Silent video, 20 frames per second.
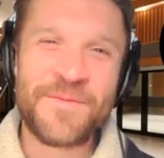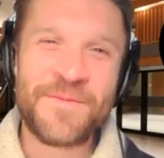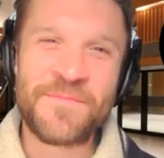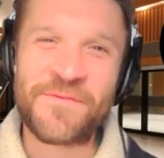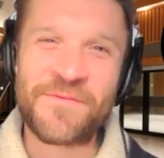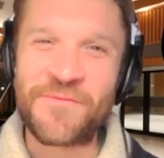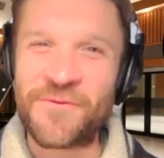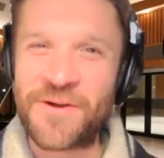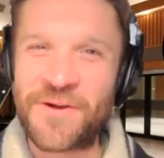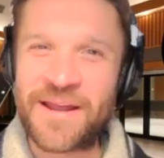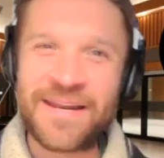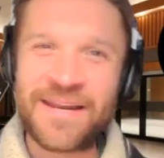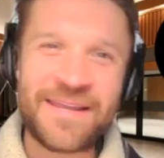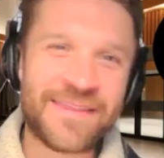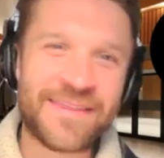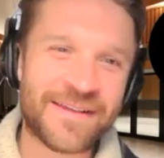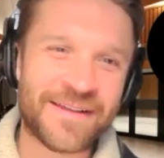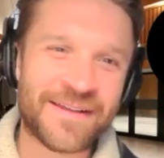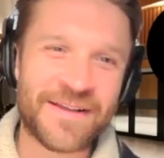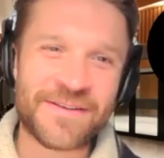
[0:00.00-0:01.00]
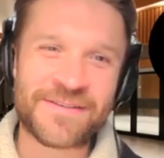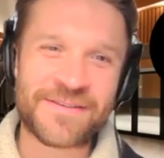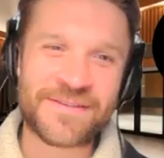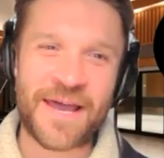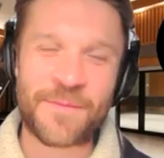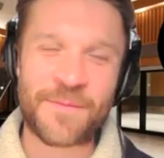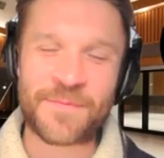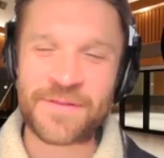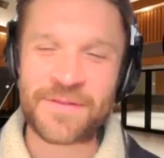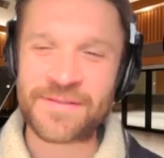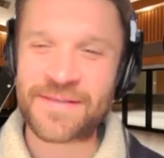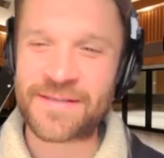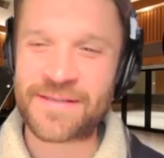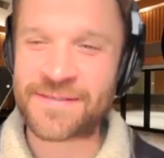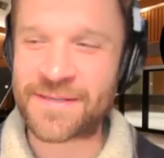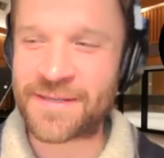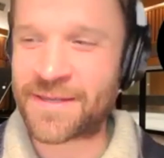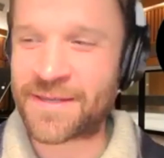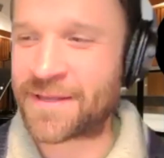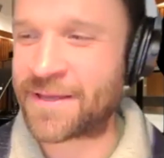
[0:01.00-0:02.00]
before anything else happens.
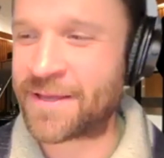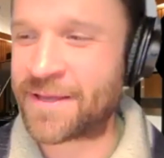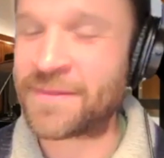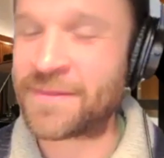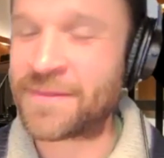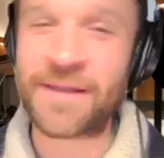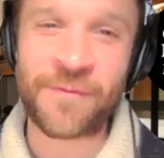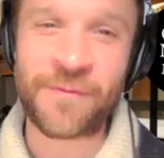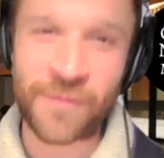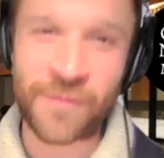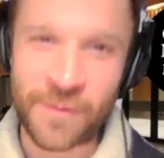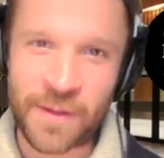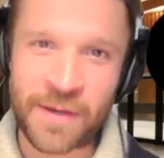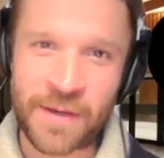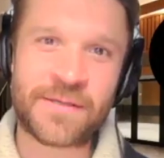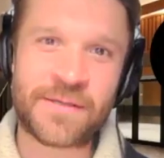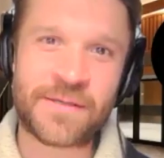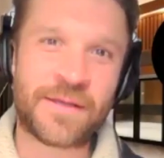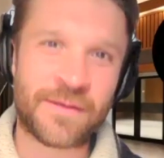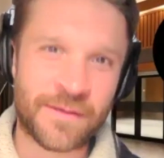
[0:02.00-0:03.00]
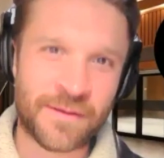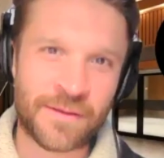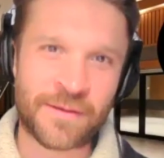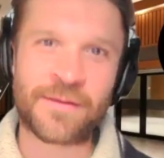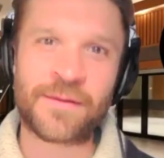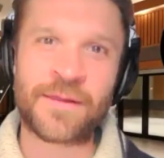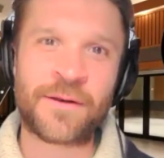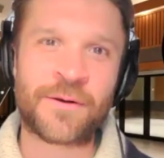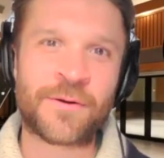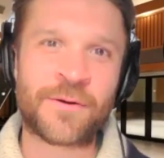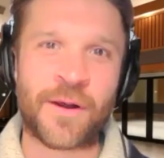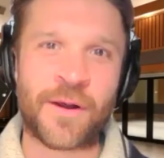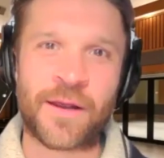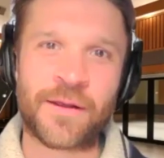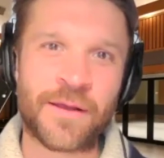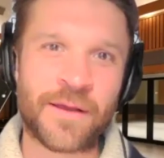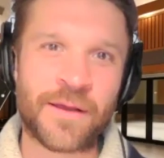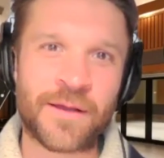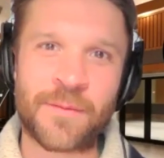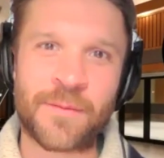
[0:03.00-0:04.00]
And then if I meditate later, great.
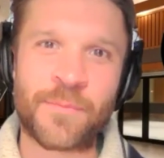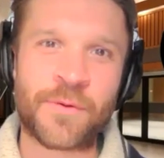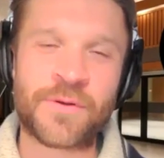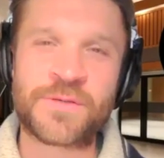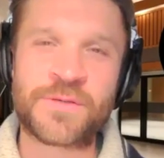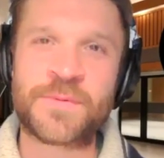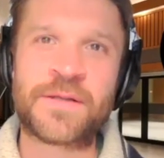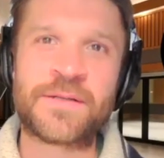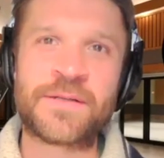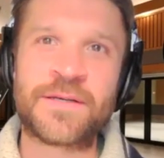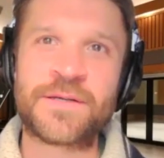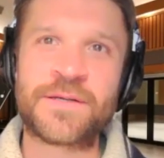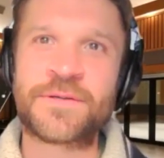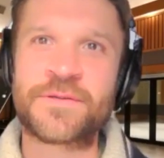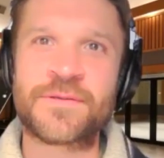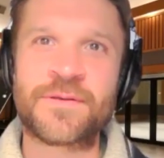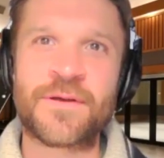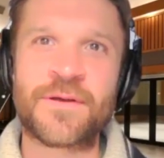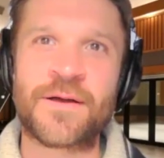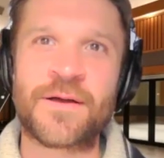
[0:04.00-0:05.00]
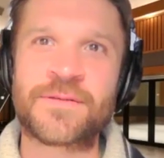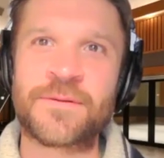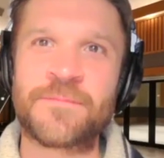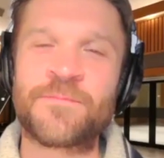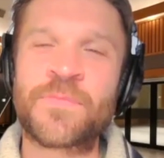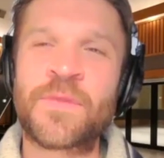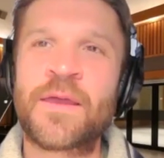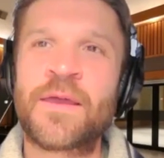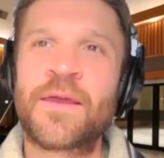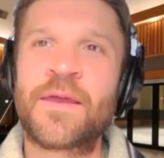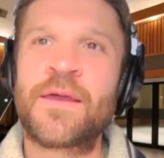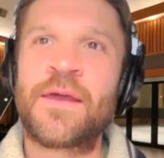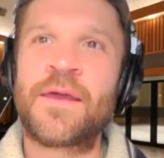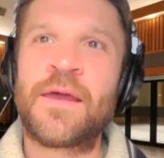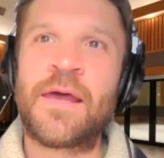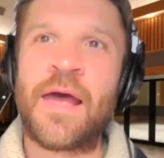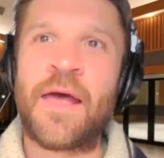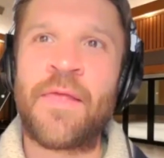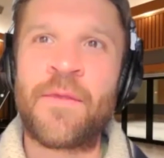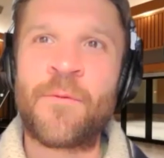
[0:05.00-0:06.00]
I got bonus meditations, awesome.
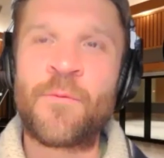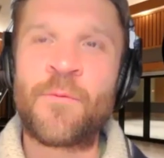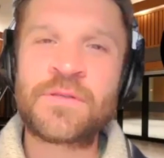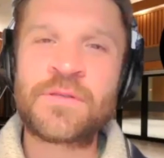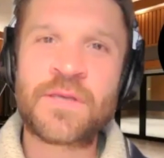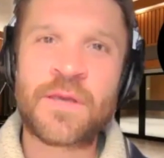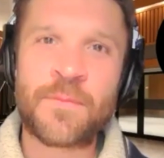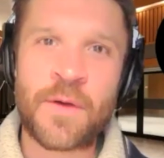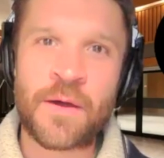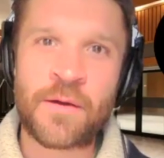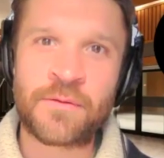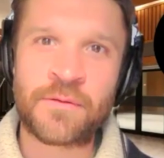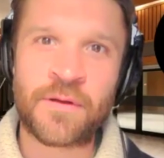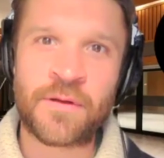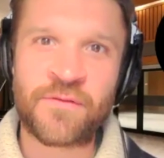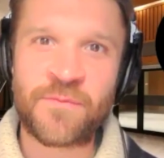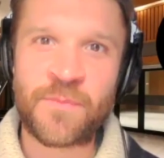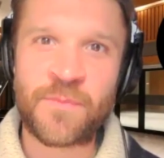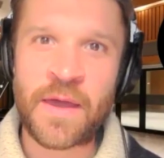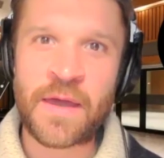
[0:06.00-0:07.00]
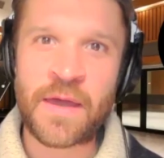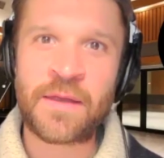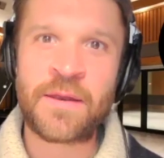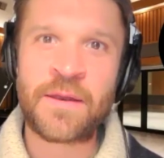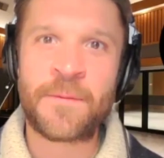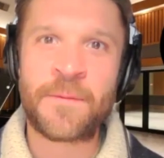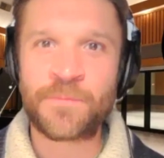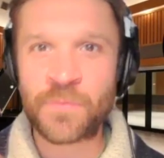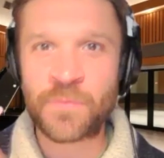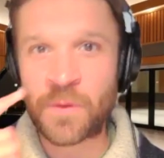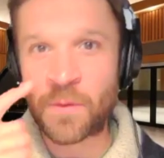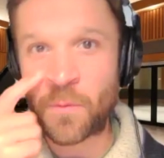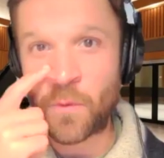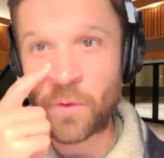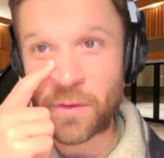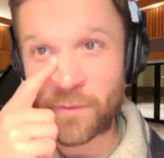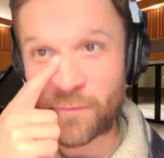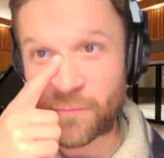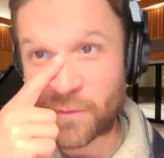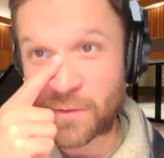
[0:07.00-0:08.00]
And then once I'm out of bed,
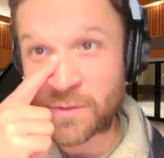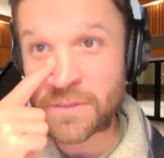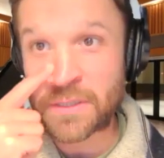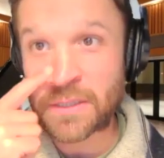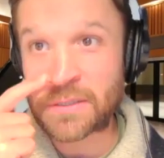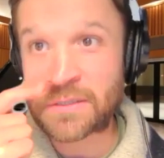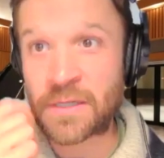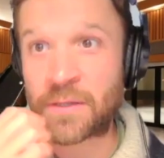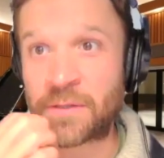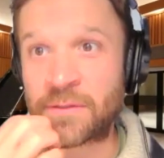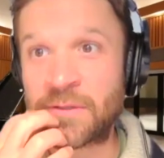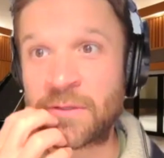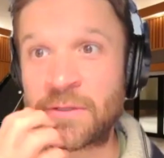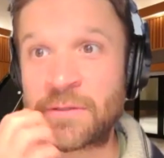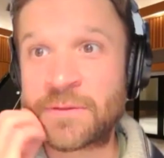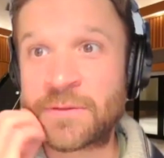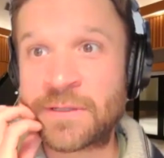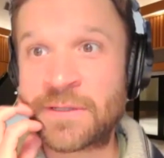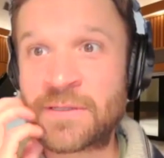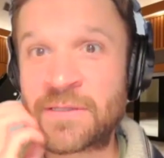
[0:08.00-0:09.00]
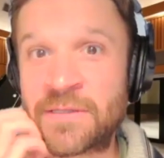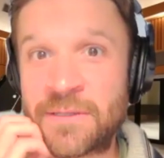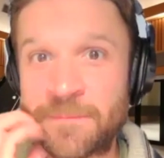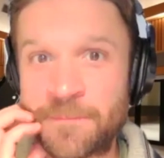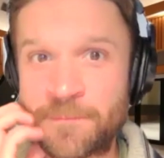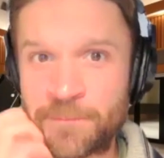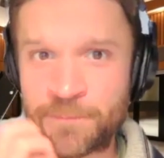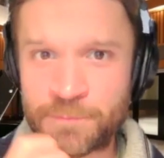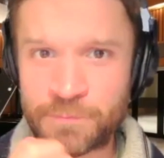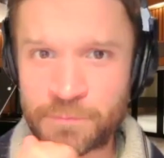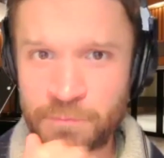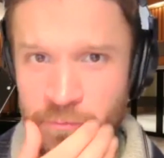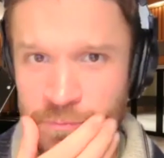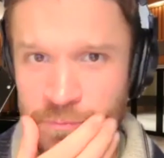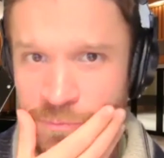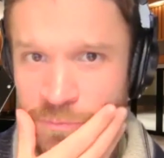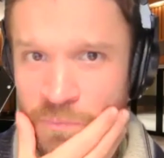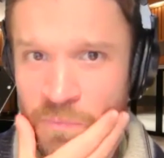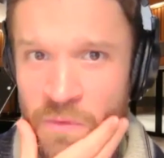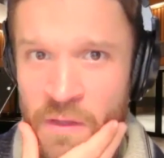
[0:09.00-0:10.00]
one of the first things I'll do is
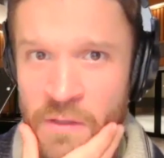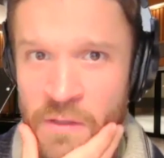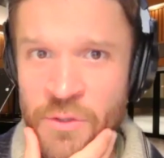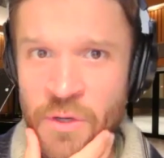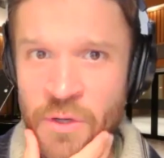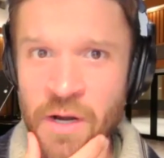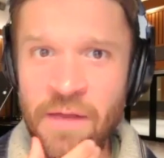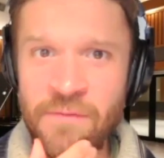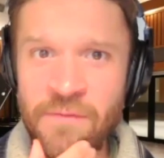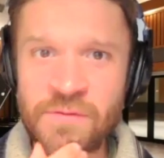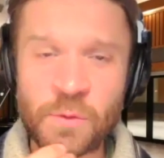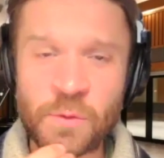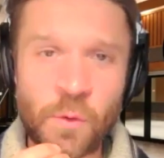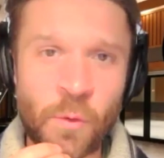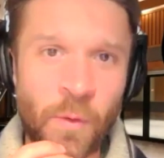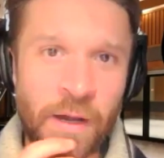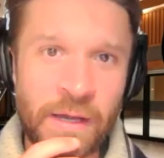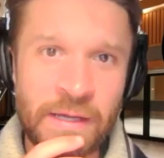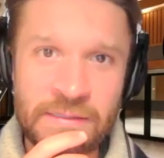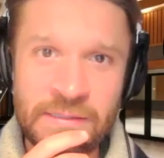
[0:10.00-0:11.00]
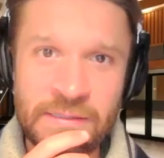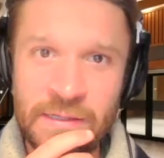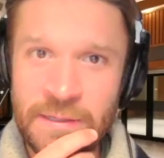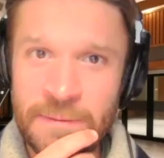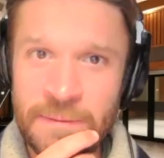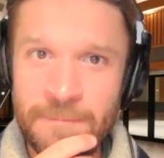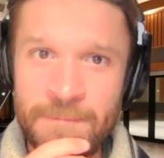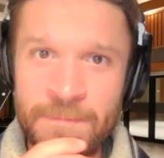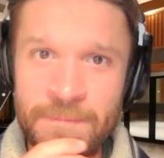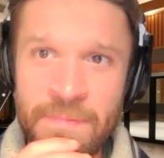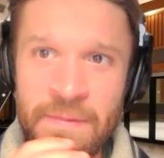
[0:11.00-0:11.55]
try to have some quiet time,